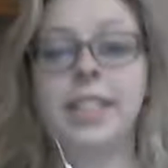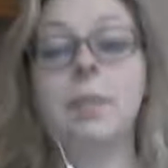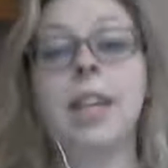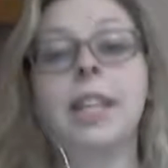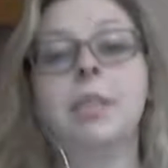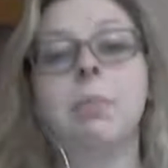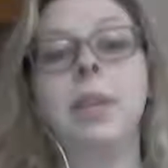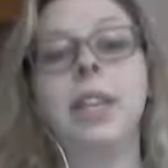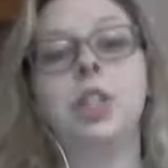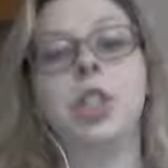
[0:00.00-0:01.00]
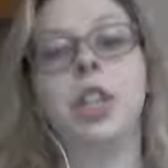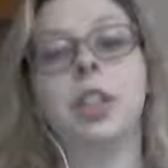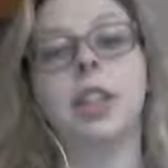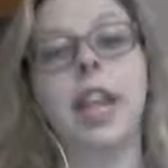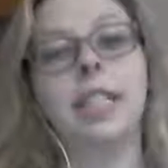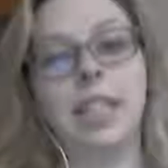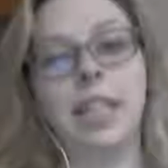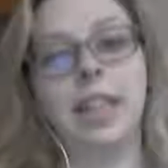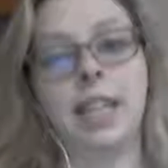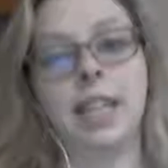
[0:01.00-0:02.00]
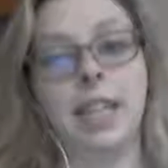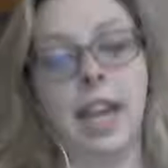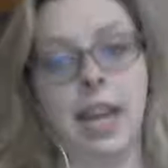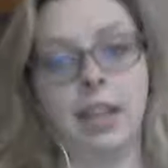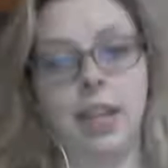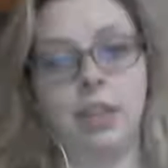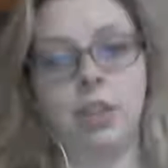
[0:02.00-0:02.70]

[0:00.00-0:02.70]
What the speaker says: that doesn't mean that she collected it that day. That just